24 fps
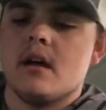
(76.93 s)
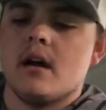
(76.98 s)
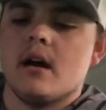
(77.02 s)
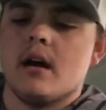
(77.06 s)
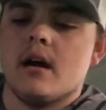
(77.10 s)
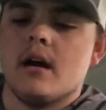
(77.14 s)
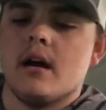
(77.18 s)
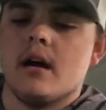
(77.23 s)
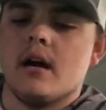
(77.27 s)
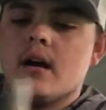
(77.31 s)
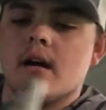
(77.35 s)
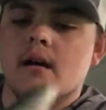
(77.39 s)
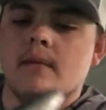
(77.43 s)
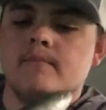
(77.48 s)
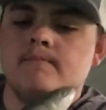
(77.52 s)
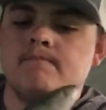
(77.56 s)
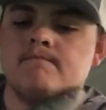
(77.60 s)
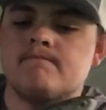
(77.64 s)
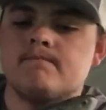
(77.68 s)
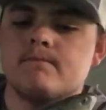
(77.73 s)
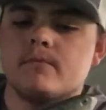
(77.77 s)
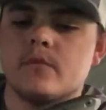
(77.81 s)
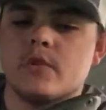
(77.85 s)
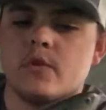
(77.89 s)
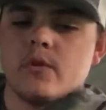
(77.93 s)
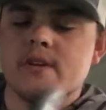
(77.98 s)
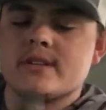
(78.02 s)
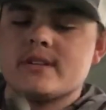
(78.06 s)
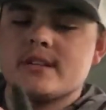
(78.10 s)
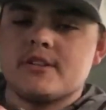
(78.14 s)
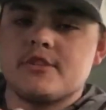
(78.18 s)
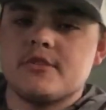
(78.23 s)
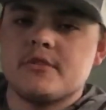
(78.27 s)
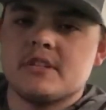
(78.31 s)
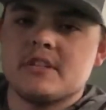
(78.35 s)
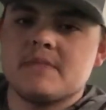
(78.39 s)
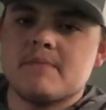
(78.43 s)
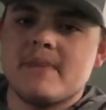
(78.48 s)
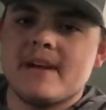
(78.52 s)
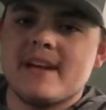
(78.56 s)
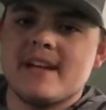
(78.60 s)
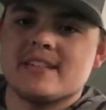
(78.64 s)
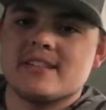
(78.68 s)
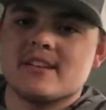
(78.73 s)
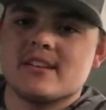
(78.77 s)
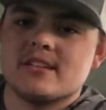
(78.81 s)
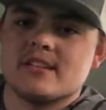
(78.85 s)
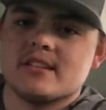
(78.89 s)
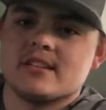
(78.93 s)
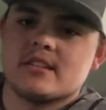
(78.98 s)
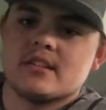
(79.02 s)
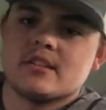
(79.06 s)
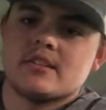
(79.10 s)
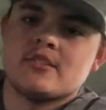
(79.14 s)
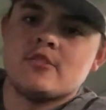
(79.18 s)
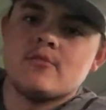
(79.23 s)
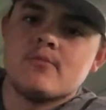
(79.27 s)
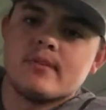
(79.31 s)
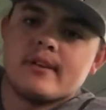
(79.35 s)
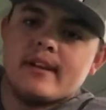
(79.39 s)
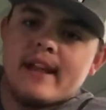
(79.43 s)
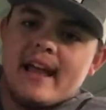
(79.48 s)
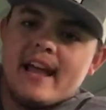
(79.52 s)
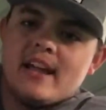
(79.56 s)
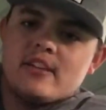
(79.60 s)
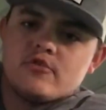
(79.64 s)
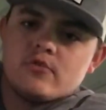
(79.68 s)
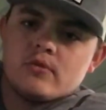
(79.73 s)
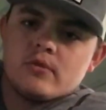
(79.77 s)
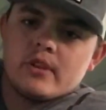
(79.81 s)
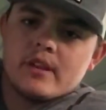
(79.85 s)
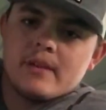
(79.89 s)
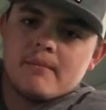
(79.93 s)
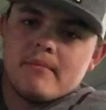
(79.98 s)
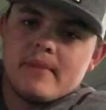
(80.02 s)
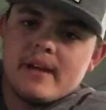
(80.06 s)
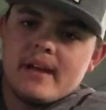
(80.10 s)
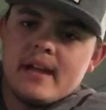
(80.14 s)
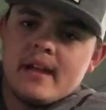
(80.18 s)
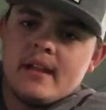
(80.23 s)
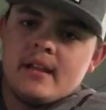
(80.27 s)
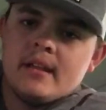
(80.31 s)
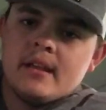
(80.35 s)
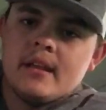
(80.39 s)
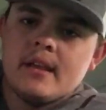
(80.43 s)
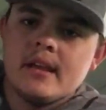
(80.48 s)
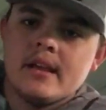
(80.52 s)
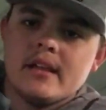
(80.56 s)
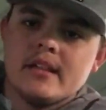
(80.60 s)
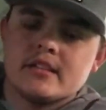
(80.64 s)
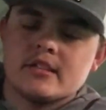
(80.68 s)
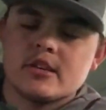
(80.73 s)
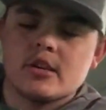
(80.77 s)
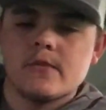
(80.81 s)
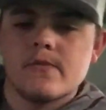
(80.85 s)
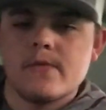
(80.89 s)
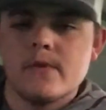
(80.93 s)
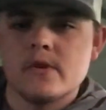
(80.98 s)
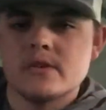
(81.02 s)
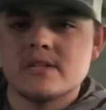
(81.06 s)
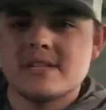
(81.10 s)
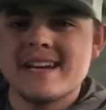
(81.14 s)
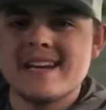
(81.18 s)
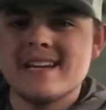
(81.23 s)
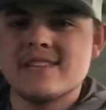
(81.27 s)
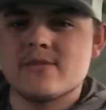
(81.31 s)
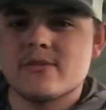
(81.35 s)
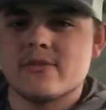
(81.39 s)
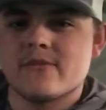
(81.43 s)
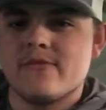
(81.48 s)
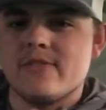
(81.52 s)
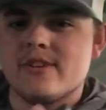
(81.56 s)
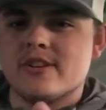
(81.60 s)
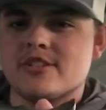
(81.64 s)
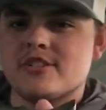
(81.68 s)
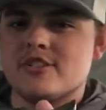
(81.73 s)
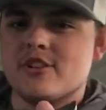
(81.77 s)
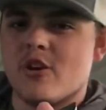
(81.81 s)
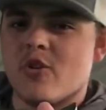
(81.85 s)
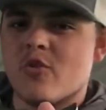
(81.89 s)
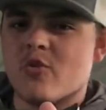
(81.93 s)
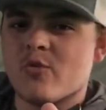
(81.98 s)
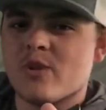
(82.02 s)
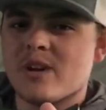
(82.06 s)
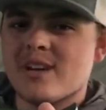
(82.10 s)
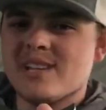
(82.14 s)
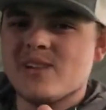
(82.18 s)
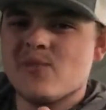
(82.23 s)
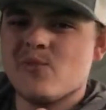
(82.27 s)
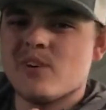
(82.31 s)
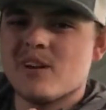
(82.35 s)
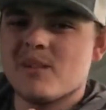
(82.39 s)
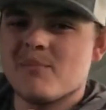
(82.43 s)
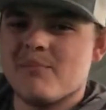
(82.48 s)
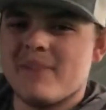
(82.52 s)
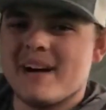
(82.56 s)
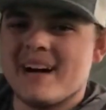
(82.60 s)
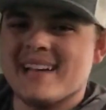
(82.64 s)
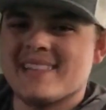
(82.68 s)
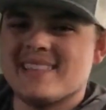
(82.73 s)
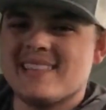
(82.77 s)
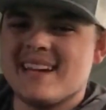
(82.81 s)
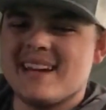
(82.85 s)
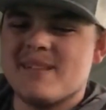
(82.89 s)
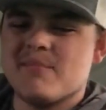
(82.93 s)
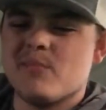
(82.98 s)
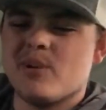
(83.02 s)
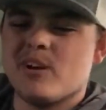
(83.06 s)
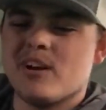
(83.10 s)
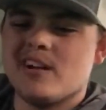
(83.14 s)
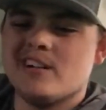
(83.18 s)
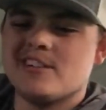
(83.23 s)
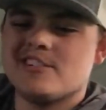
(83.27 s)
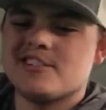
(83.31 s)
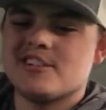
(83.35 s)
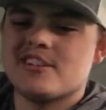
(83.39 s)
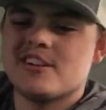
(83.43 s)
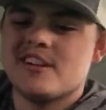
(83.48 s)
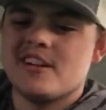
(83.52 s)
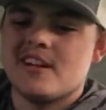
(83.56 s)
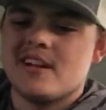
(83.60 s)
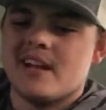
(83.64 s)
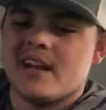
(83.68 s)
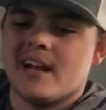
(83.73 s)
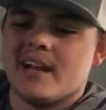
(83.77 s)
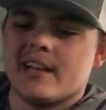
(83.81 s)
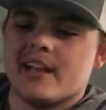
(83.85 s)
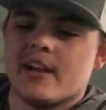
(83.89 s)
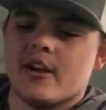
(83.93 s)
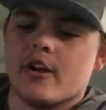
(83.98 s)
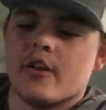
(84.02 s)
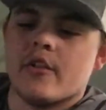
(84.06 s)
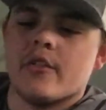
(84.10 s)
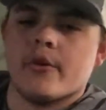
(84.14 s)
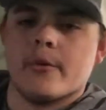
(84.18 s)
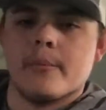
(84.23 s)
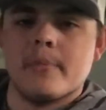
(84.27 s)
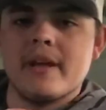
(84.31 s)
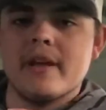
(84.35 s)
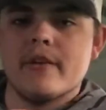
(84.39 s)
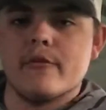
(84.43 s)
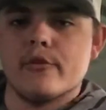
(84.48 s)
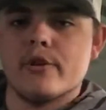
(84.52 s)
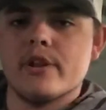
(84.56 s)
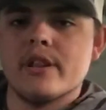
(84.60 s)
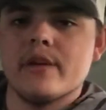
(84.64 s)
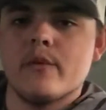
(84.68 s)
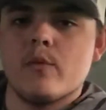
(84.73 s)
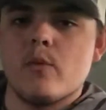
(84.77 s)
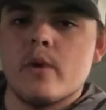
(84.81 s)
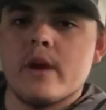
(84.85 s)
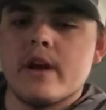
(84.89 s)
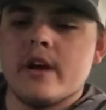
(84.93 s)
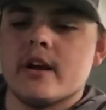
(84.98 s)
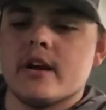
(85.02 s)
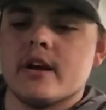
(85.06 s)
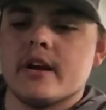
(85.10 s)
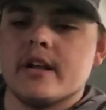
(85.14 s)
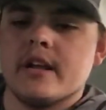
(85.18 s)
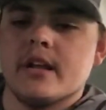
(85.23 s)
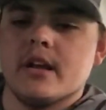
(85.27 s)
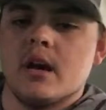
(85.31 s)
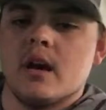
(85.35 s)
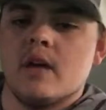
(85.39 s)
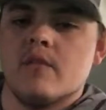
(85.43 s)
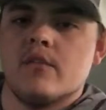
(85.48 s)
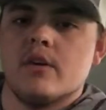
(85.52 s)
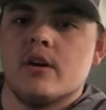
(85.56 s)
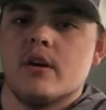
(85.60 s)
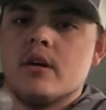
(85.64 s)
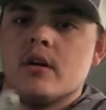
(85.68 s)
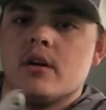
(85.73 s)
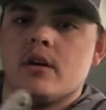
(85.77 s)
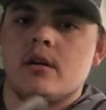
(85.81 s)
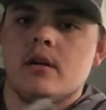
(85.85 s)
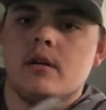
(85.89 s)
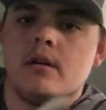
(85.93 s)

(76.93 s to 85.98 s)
The reason I choose this bait is because it's a super natural looking bait. It's good for those days where the fish don't really want to bite that much, and they're being really weary of a